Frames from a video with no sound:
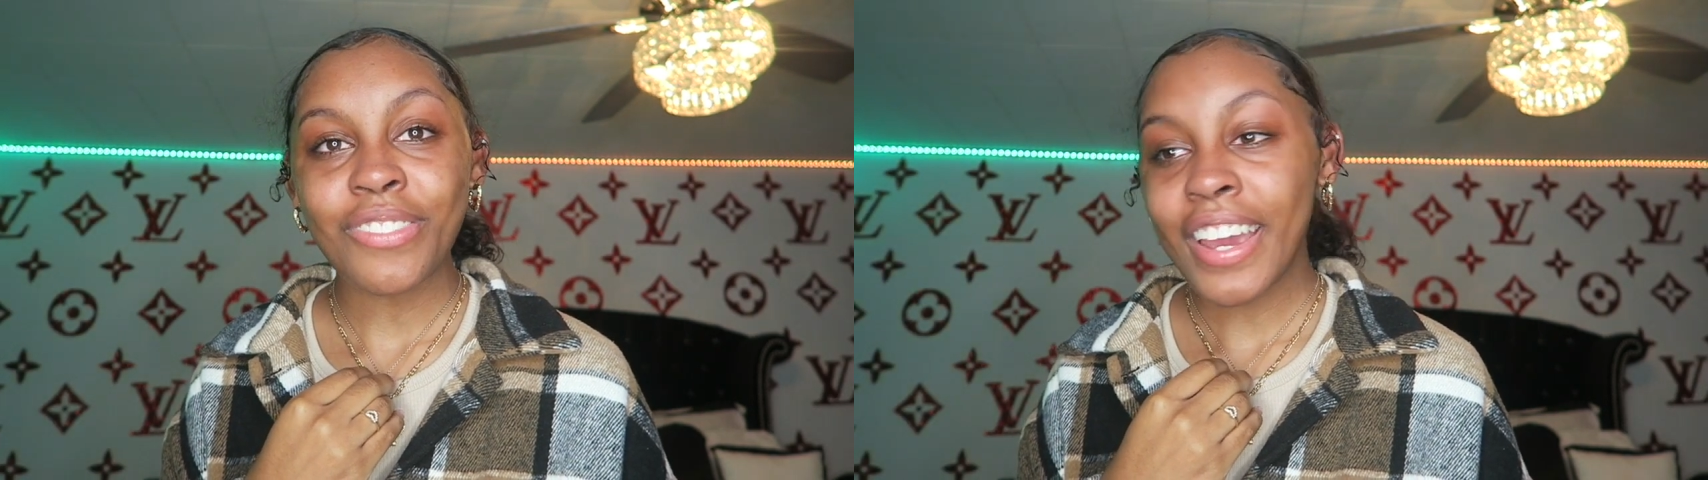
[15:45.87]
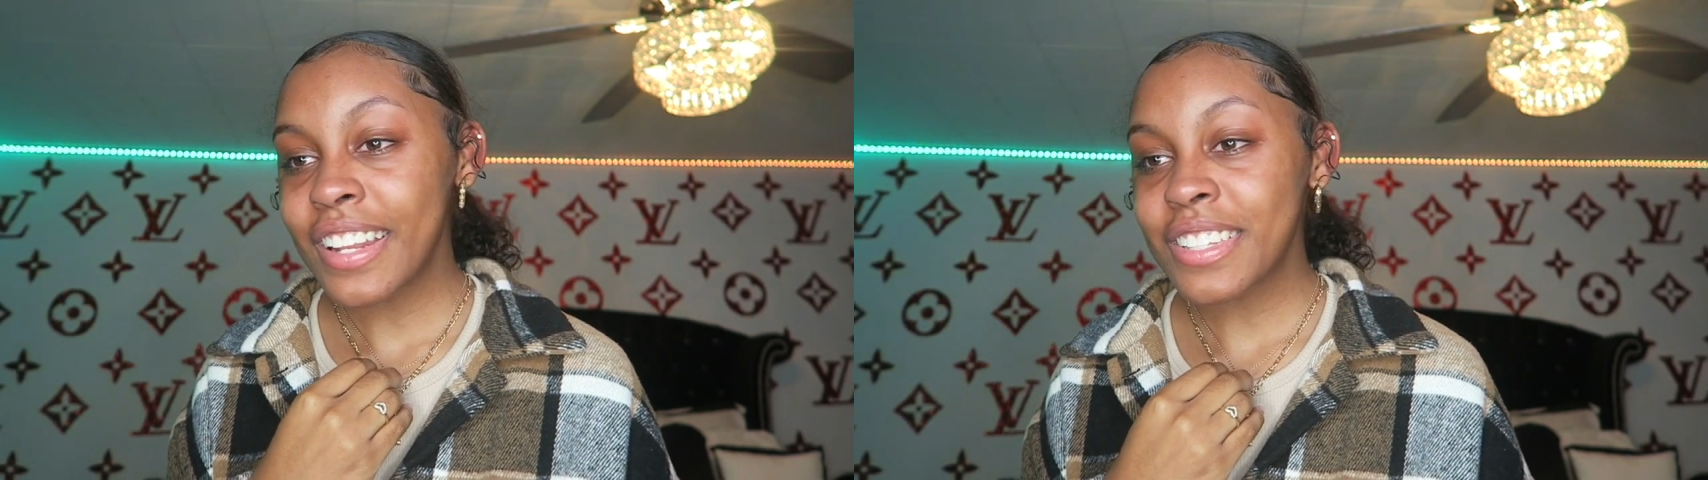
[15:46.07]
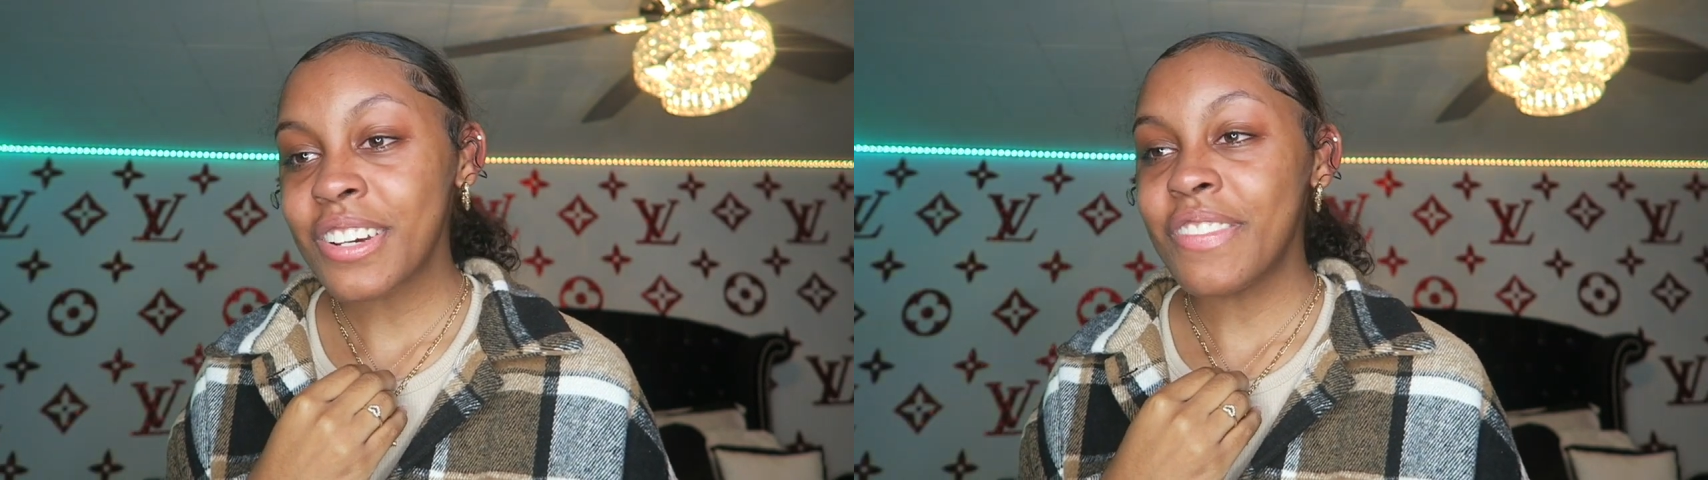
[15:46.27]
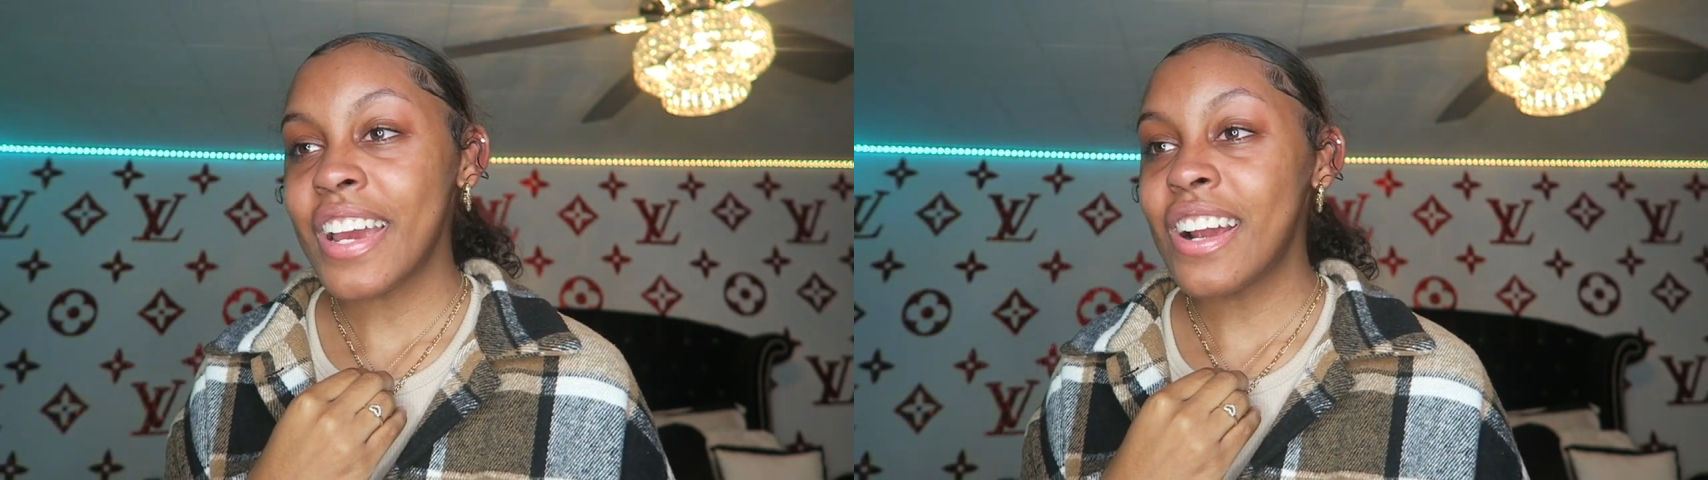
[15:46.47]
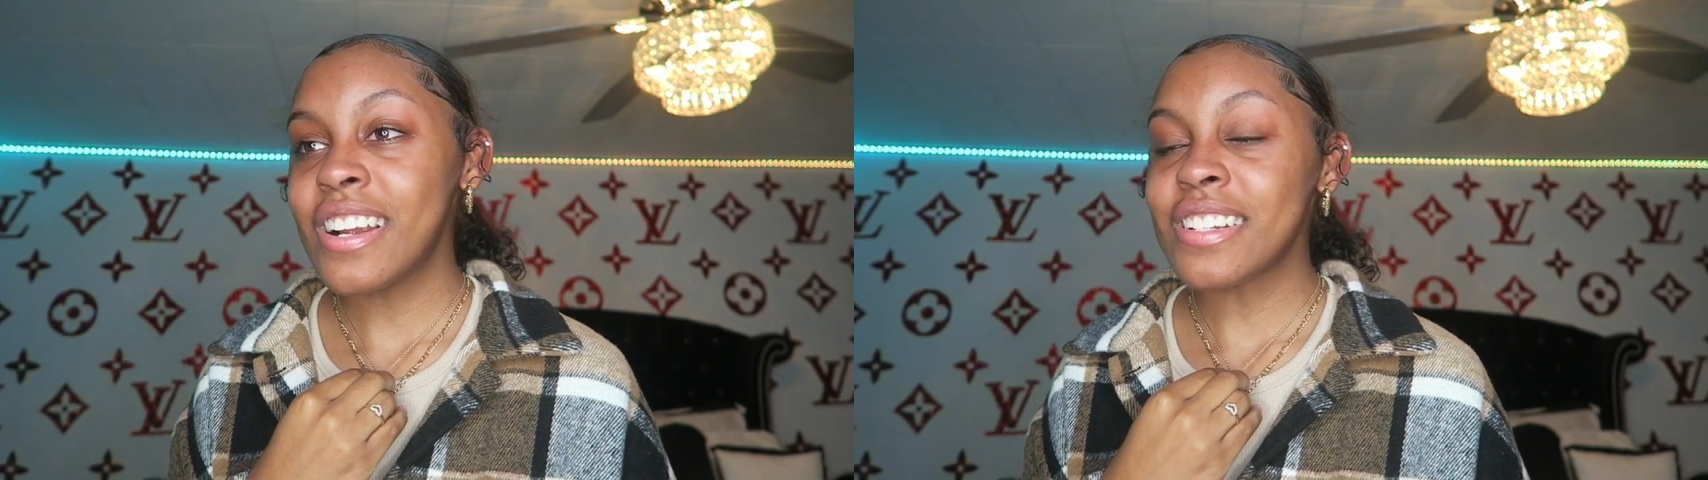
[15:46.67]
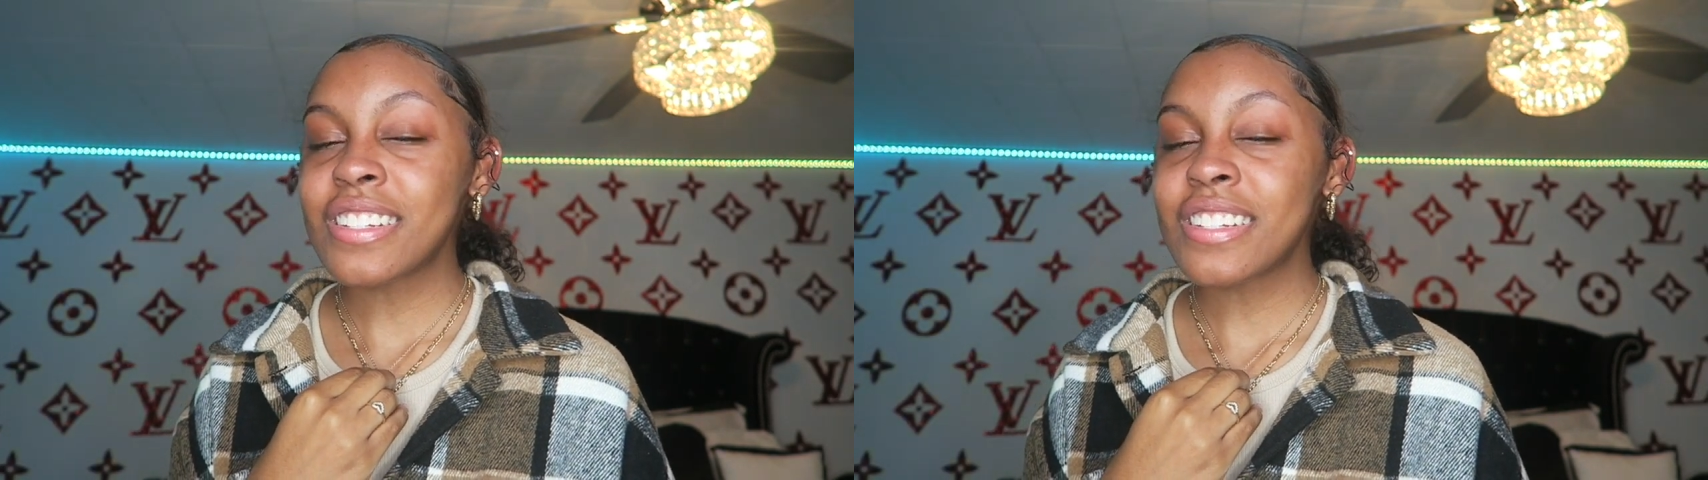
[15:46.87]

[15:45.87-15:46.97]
waiting until marriage,